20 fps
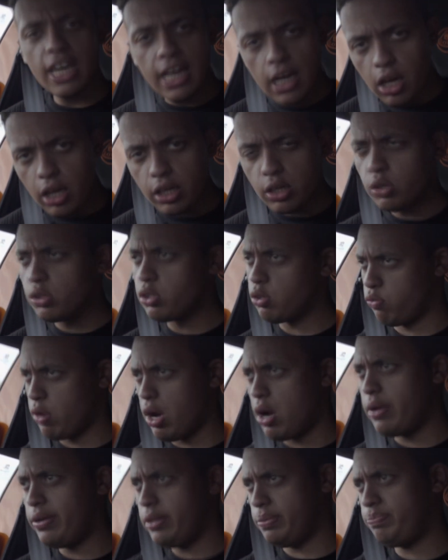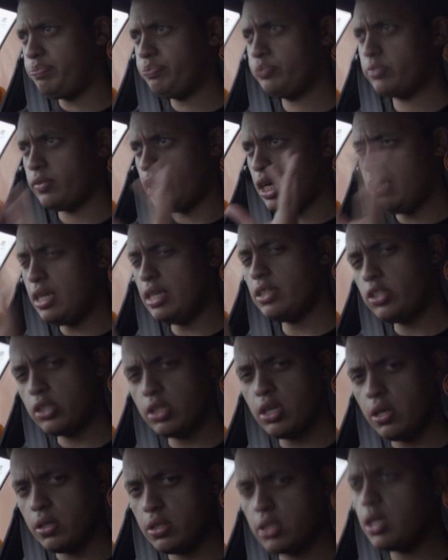they're like on the road. Let's
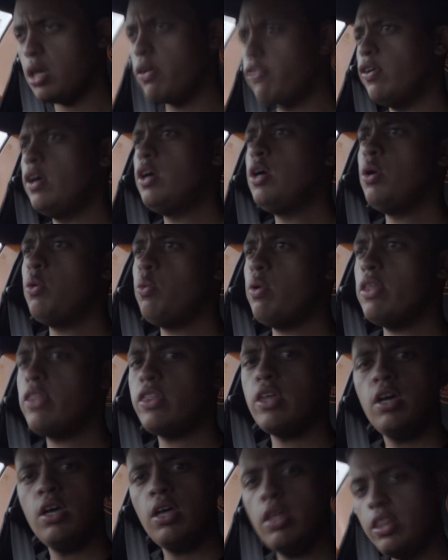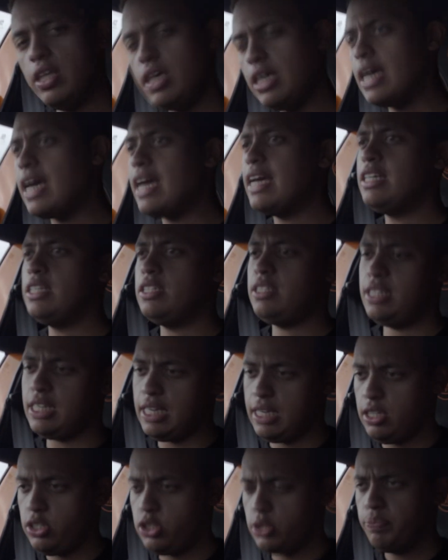start off with the
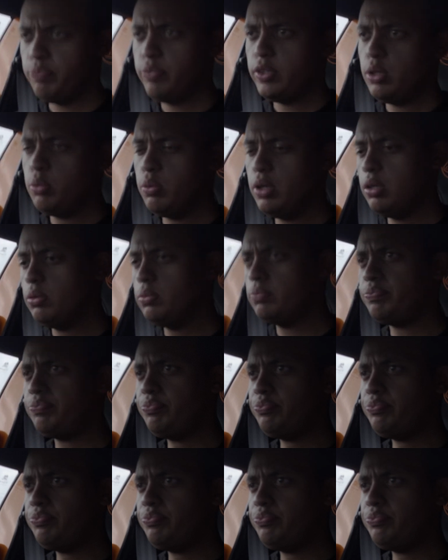Exige. Well,